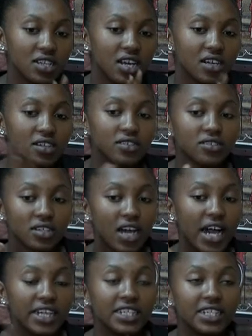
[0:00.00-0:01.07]
are
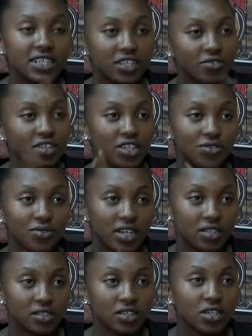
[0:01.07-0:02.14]
alienated with the UN.